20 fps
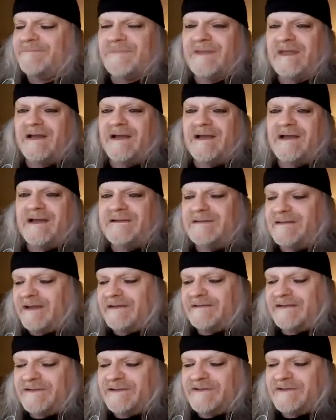
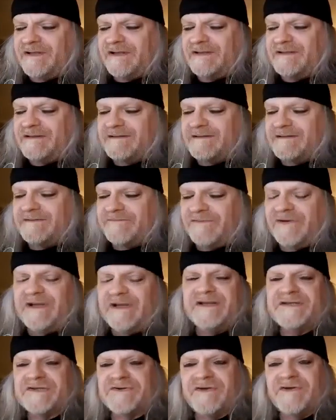and it
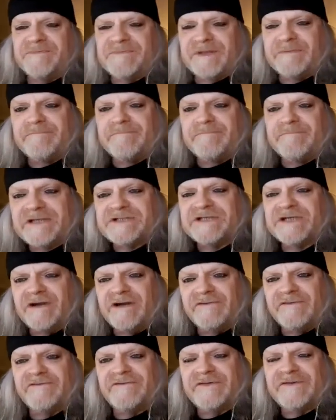really stripped the magic
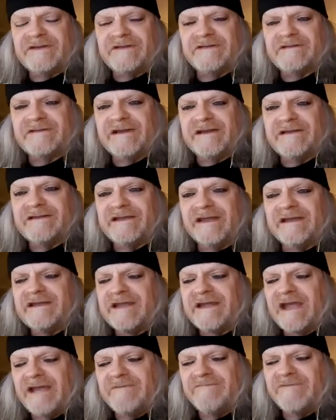off of it. They
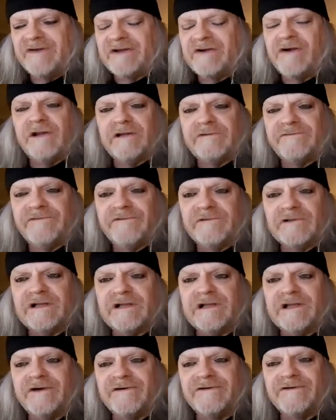came with colorful
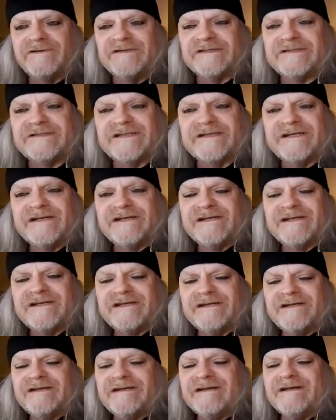clothes
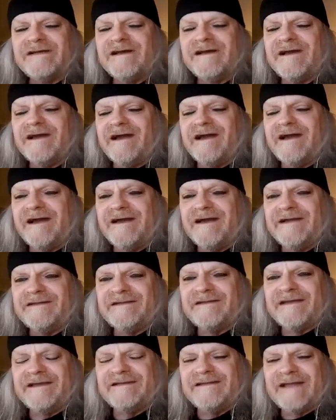
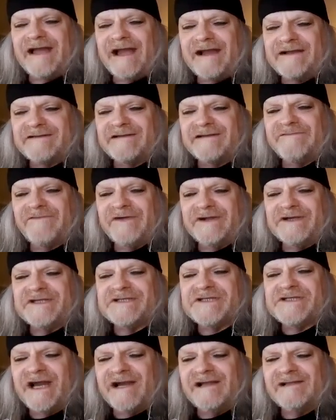and acted very
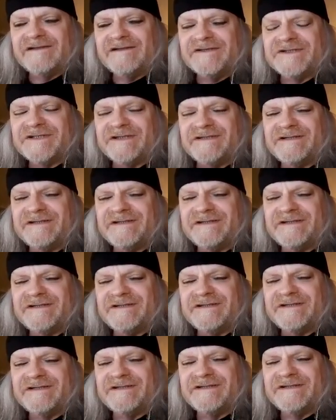childish, and we
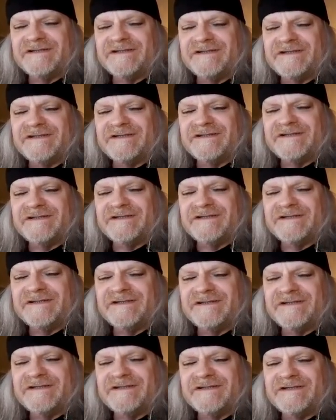were hugely
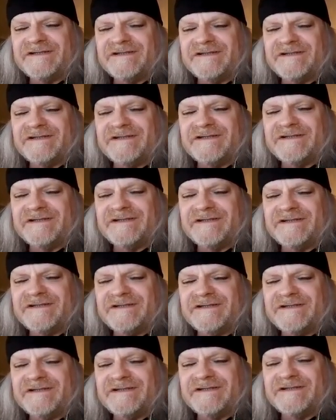disappointed that they
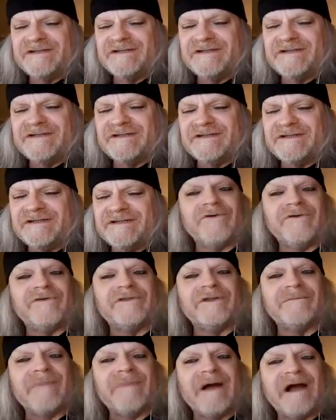weren't like they were on
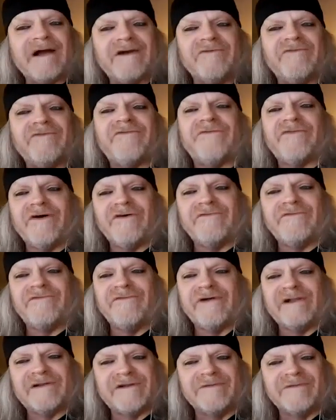the back of
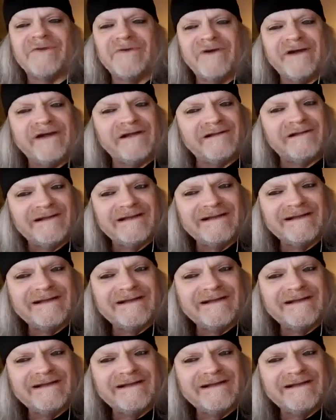Welcome to Hell.